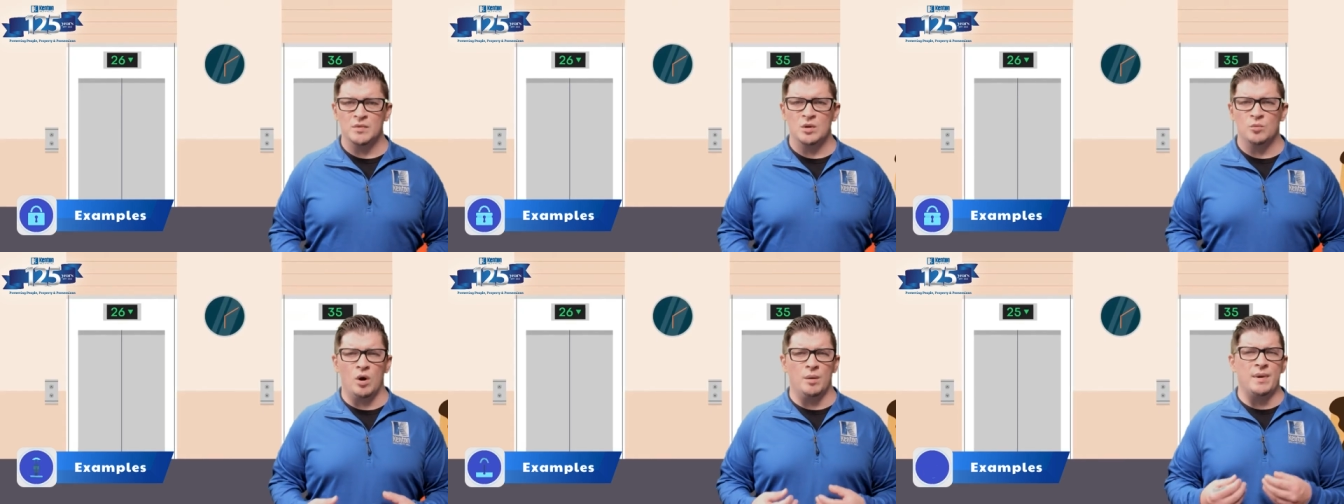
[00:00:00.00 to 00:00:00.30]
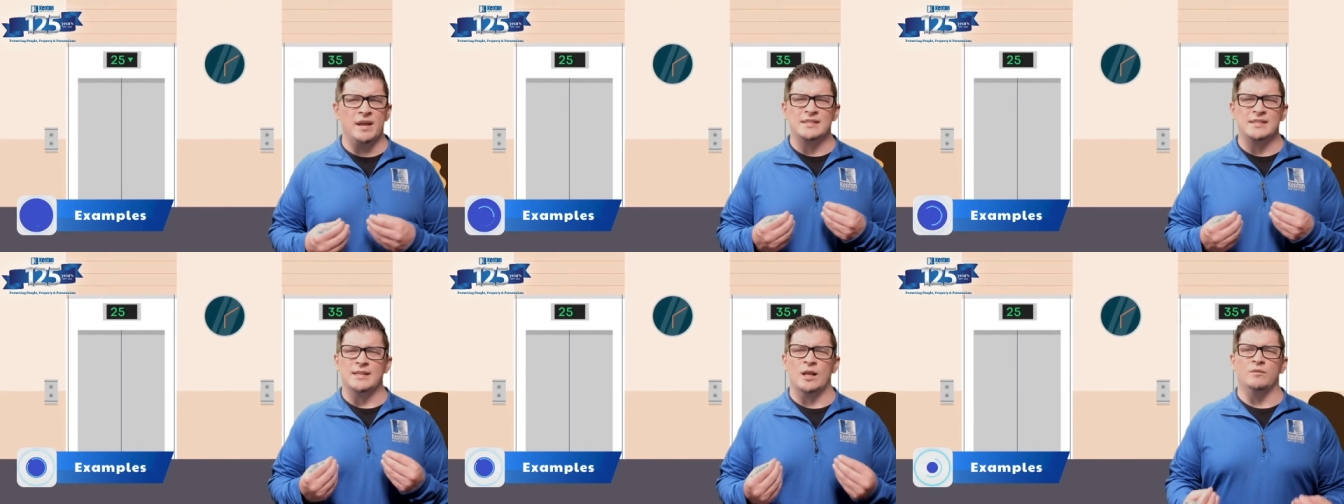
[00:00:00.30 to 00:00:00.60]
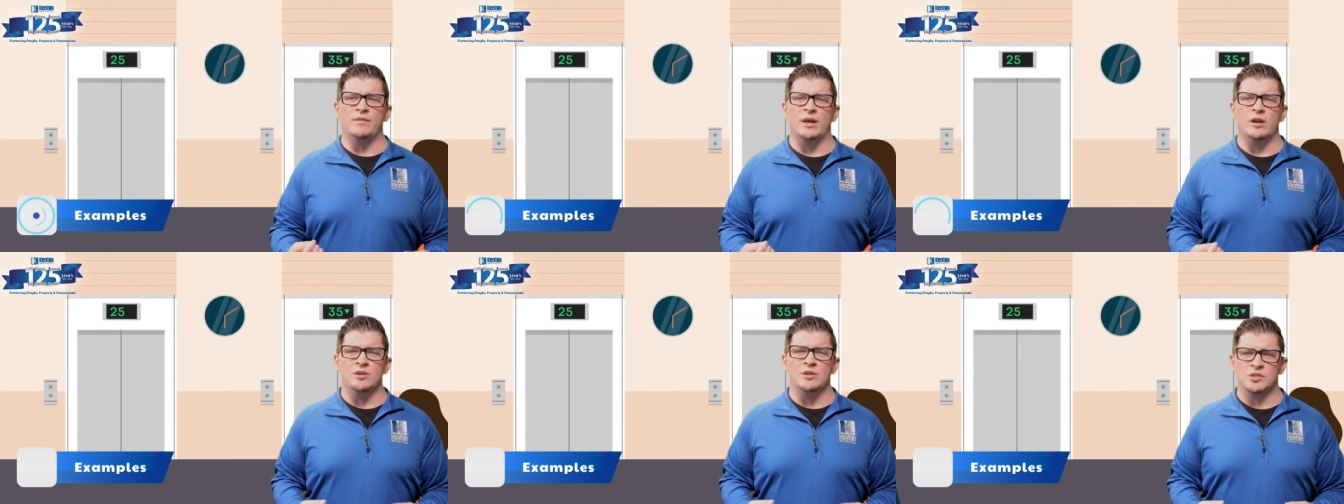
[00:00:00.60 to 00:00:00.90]
What makes
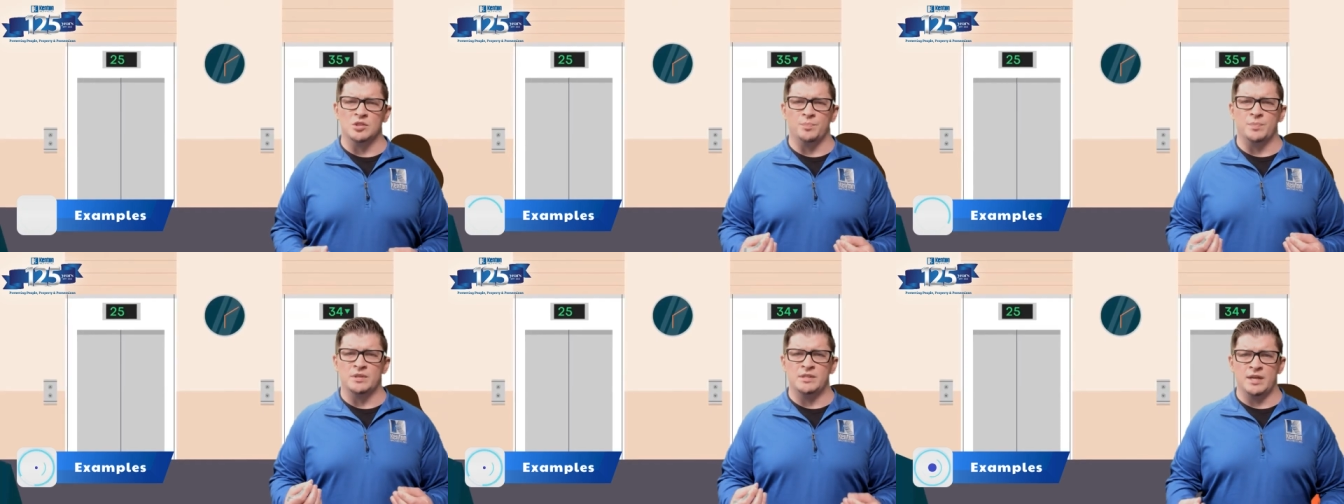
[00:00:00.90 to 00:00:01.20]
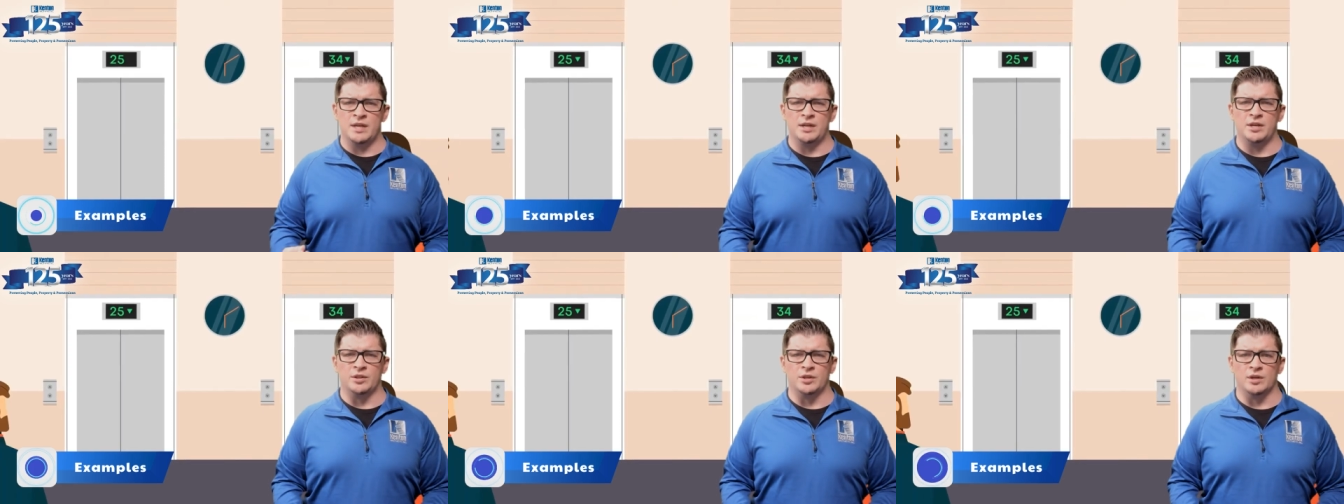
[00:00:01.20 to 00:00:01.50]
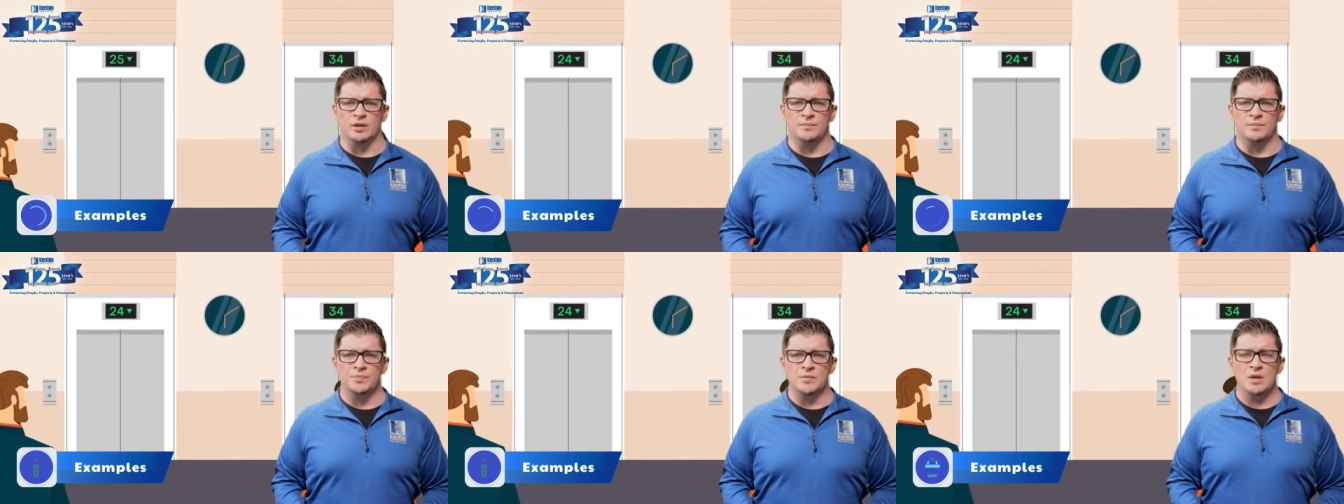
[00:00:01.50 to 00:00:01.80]
elevators so particular?
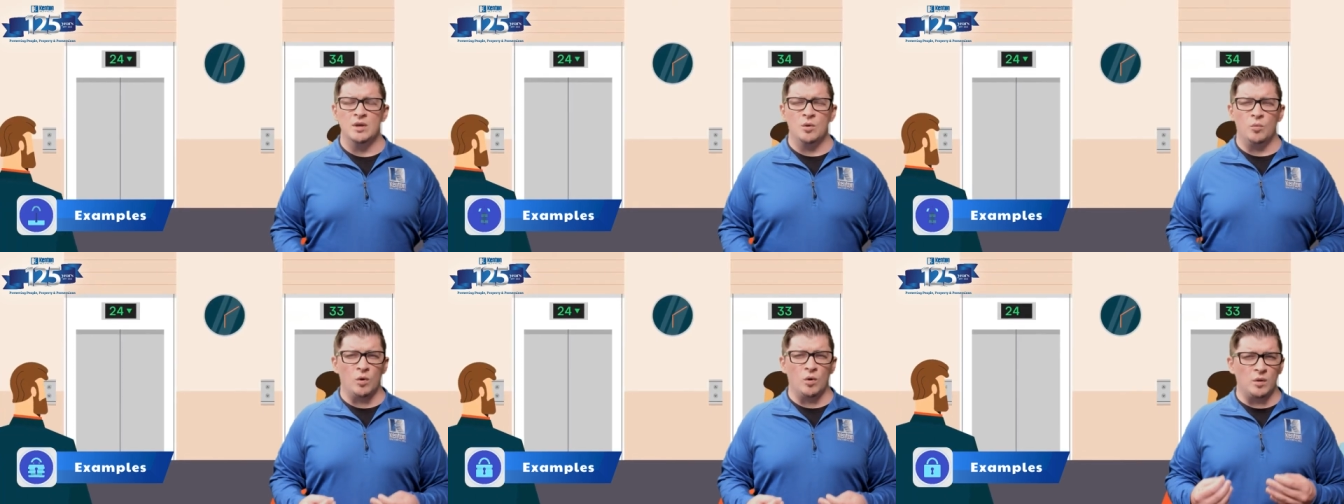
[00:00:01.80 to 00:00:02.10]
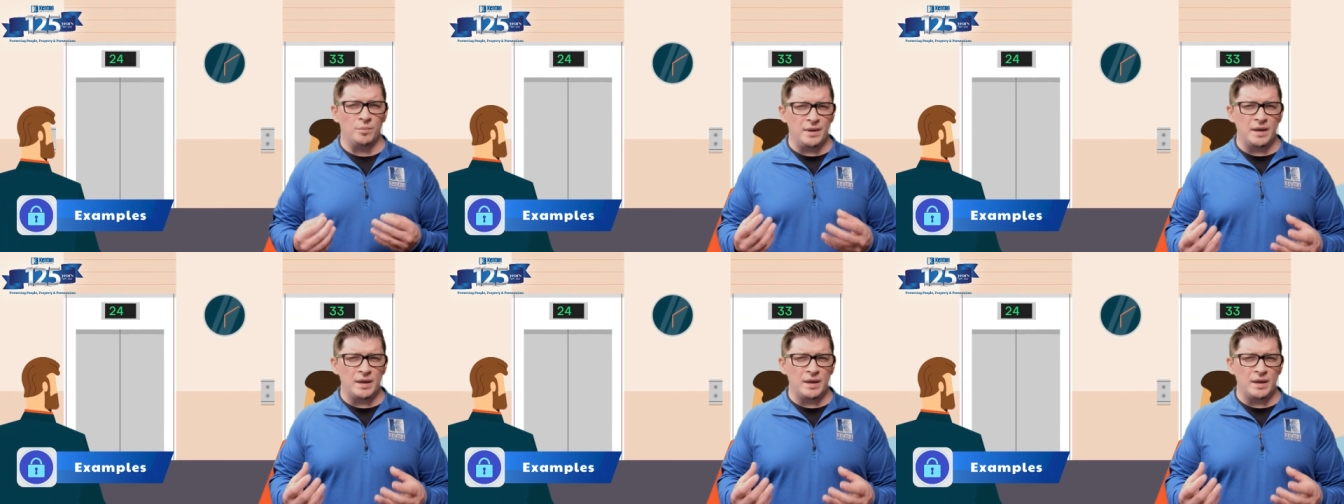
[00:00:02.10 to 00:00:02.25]
Well,